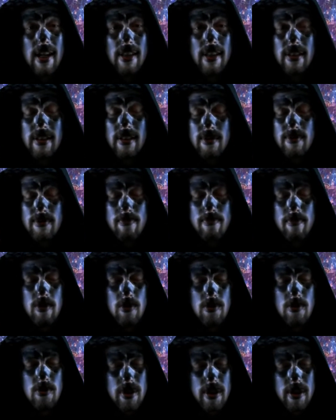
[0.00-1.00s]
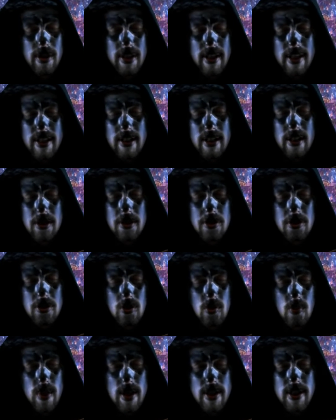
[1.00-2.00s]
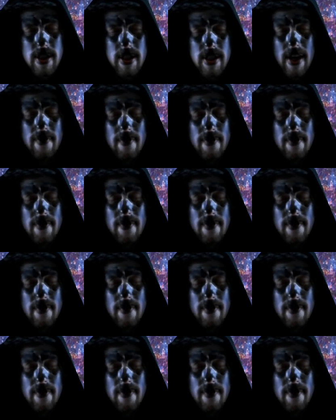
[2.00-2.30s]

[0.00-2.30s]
This music is exquisite.